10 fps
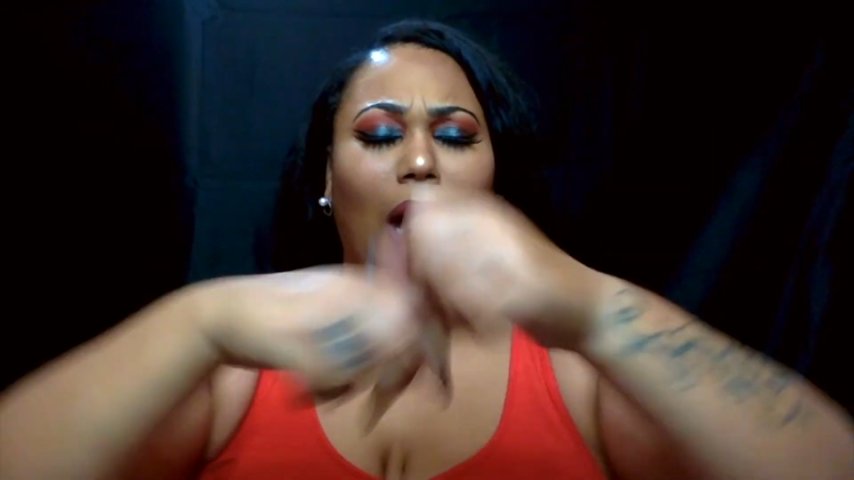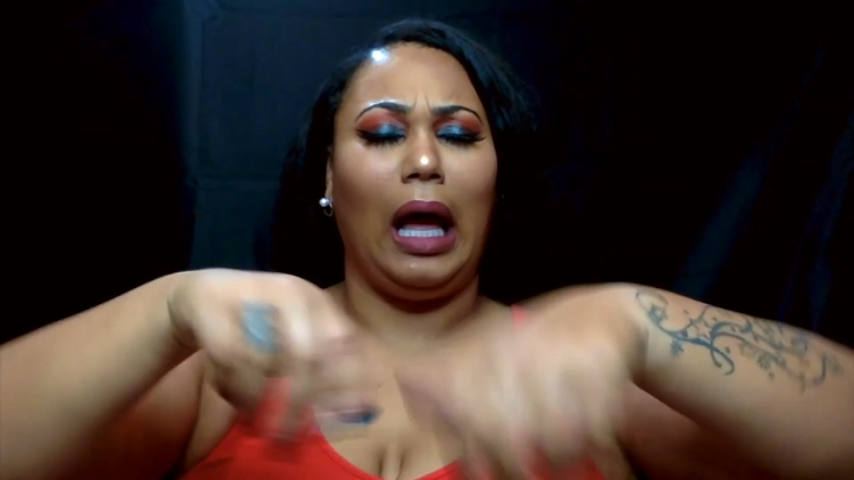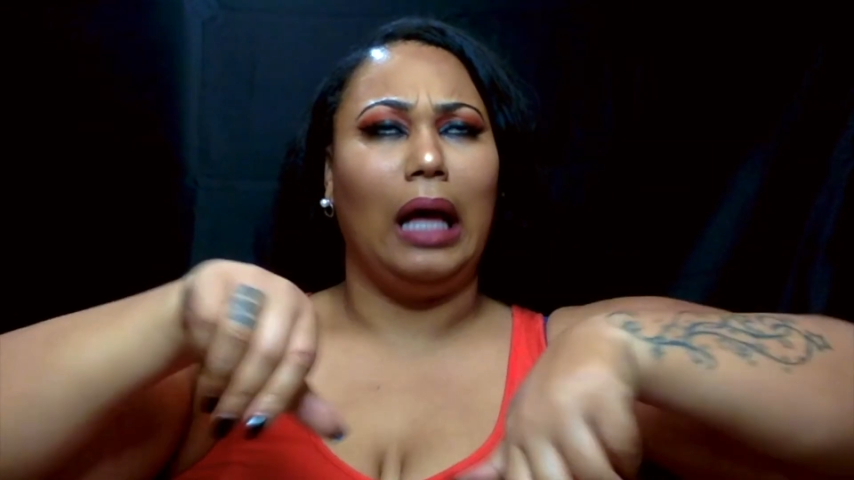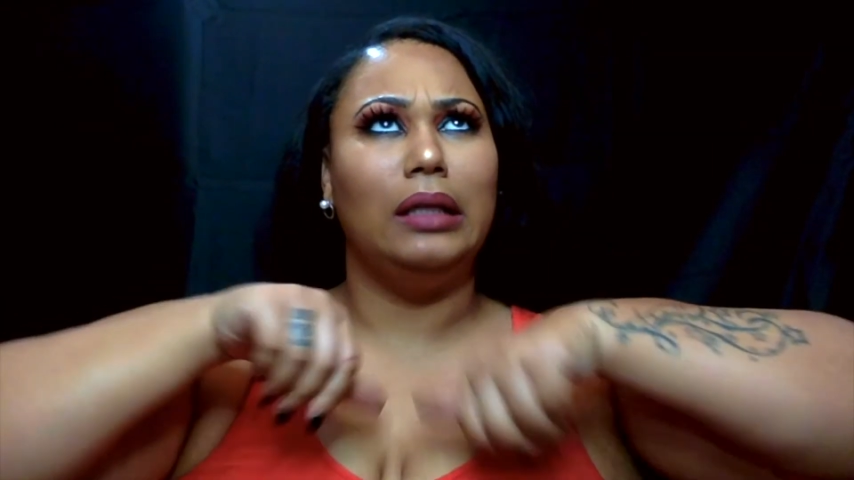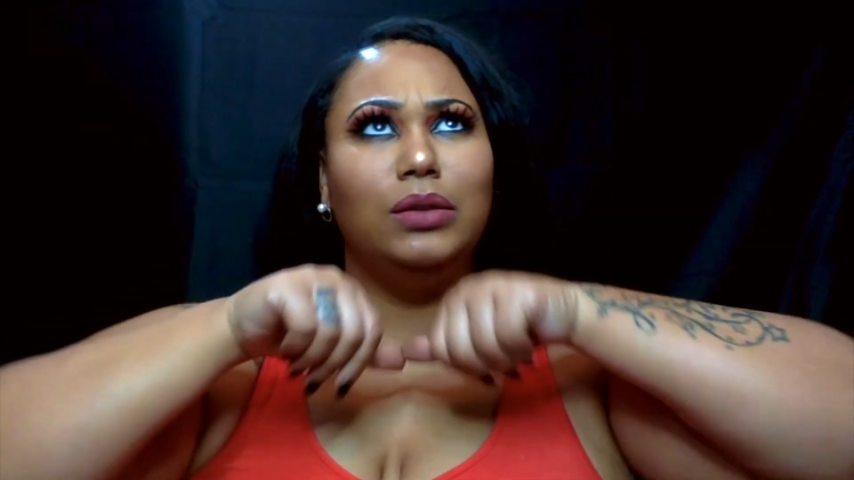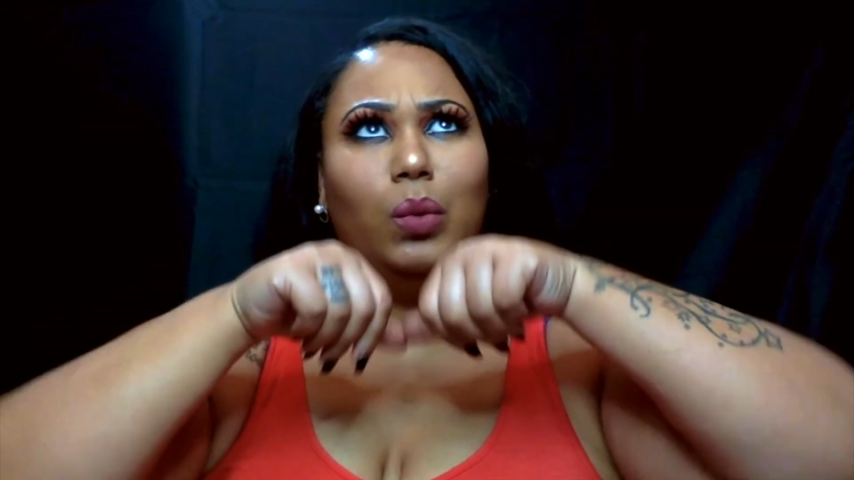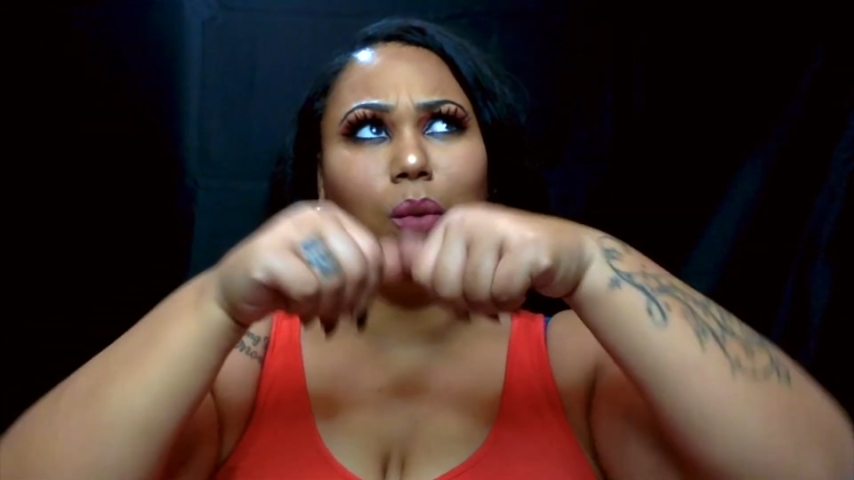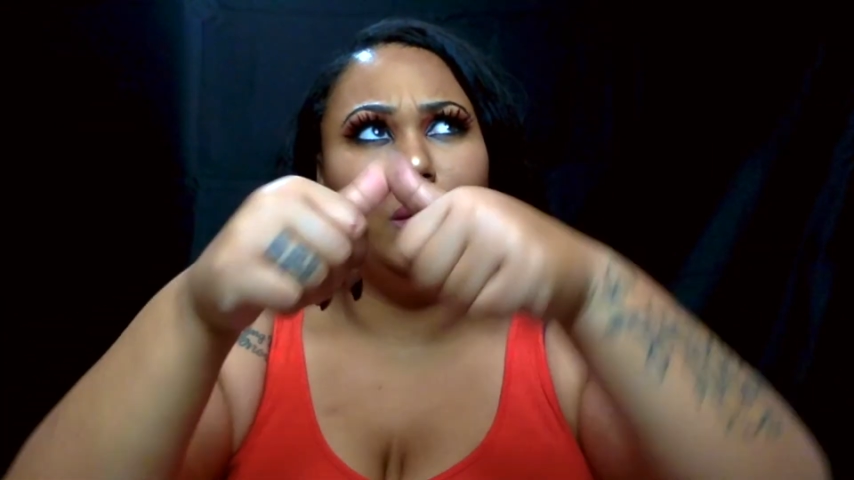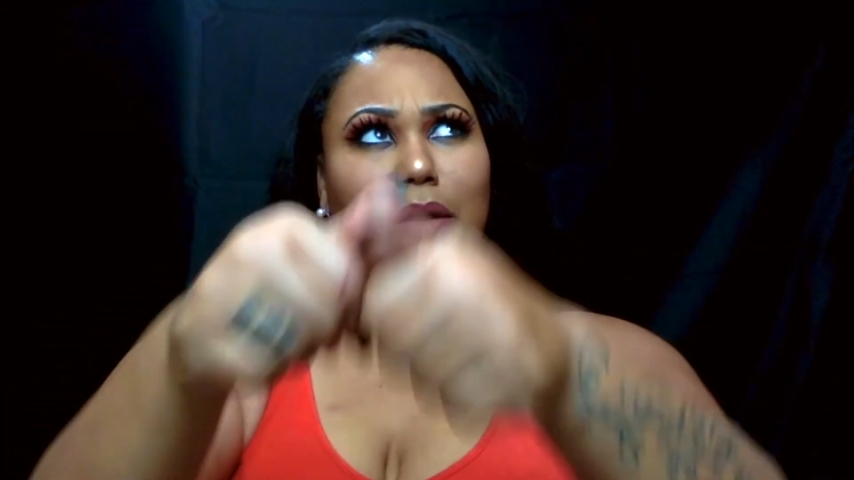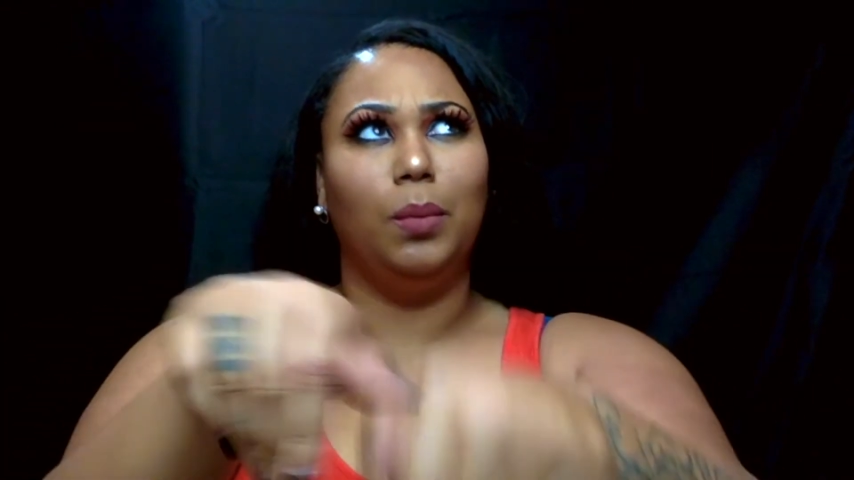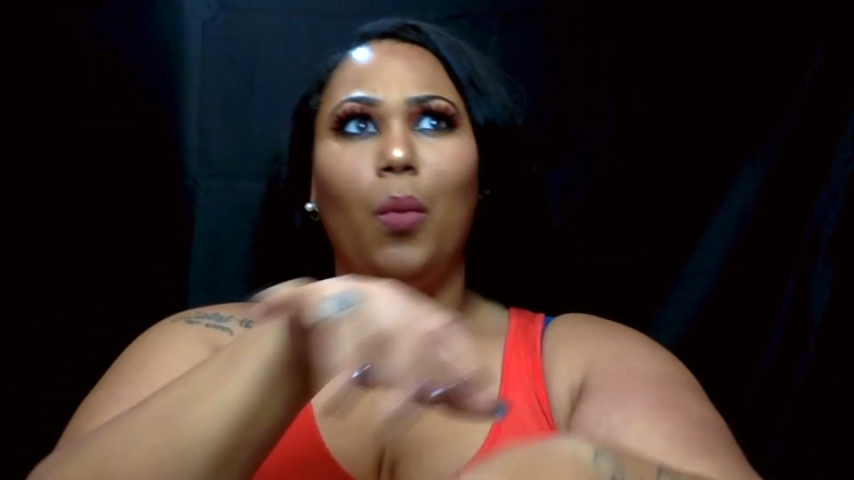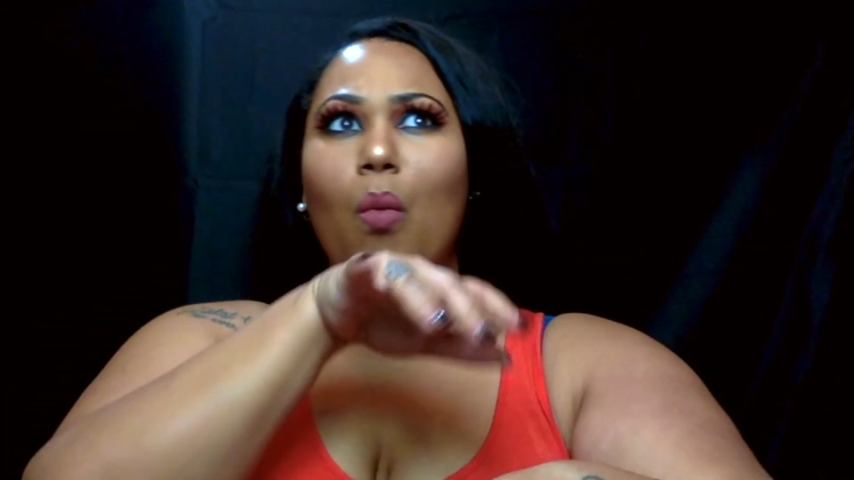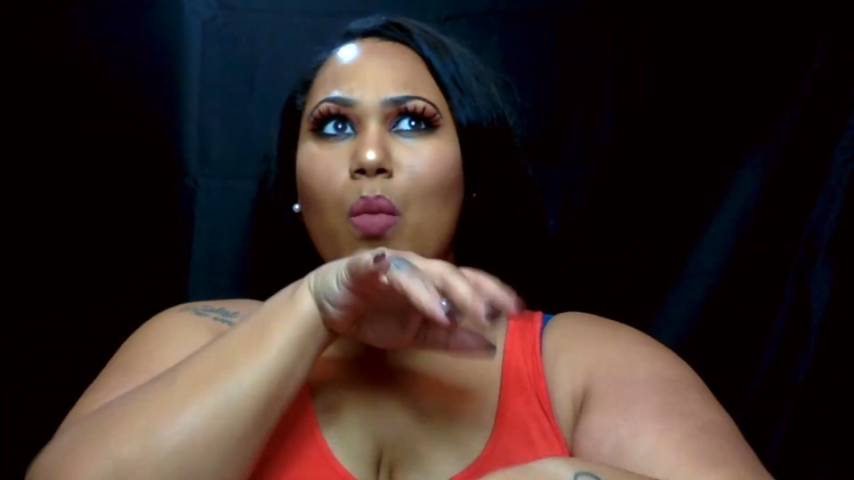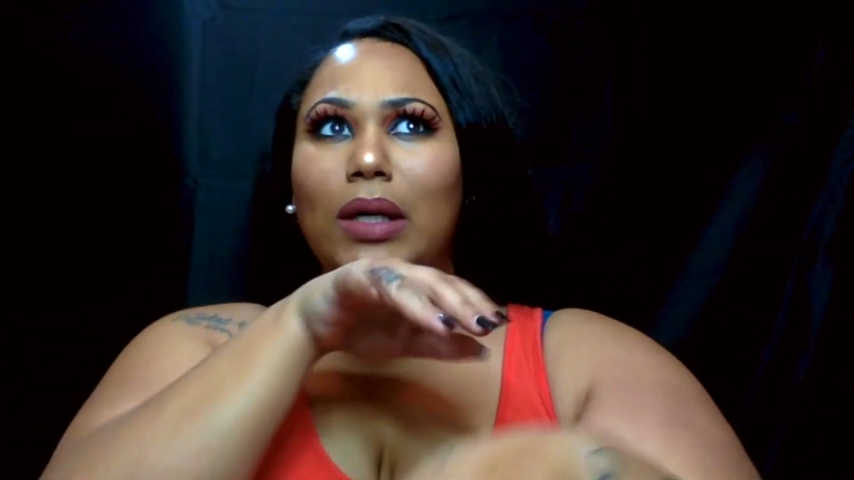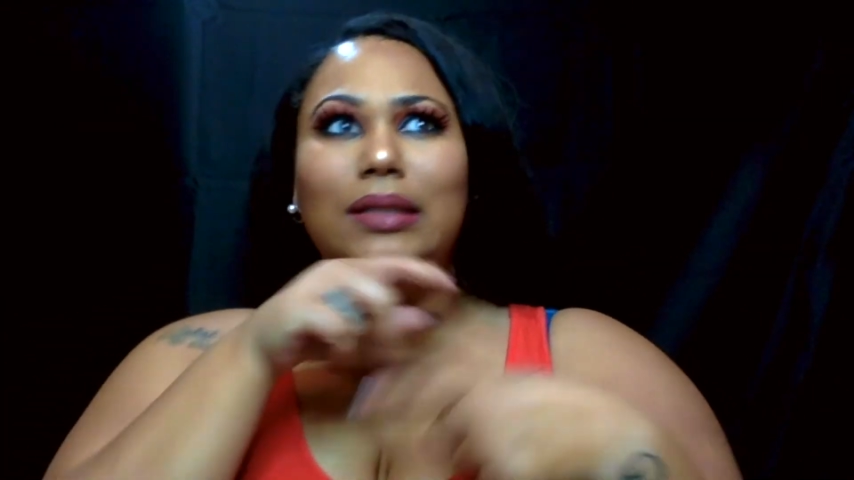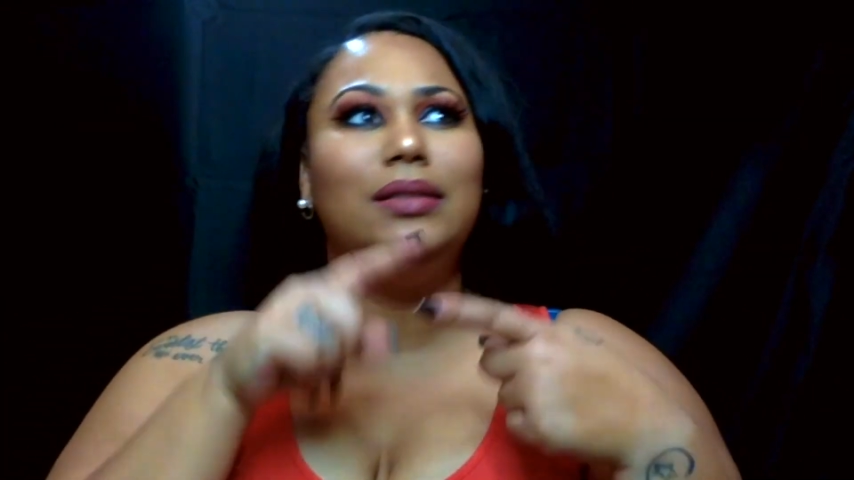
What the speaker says: of course, as always,